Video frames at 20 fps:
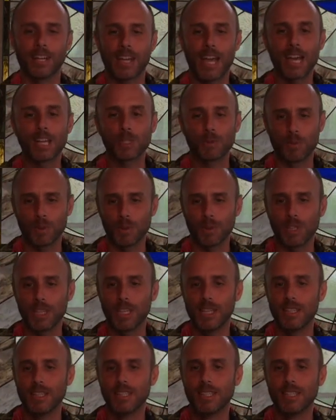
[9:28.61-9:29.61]

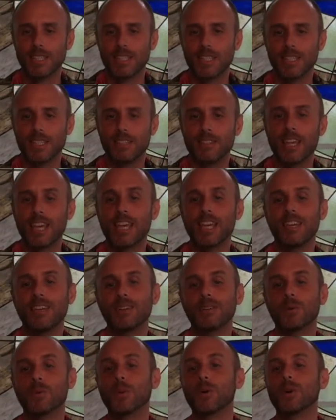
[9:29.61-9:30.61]
expertly,
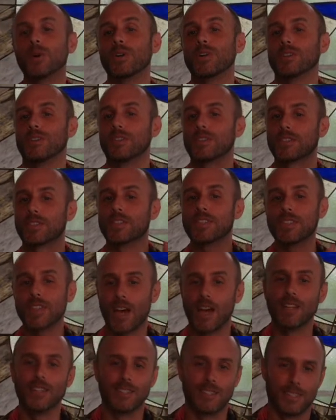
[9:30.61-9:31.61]
they were
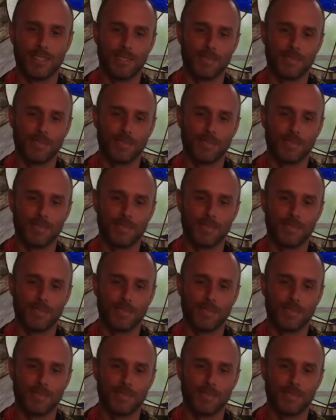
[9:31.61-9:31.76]
stunned.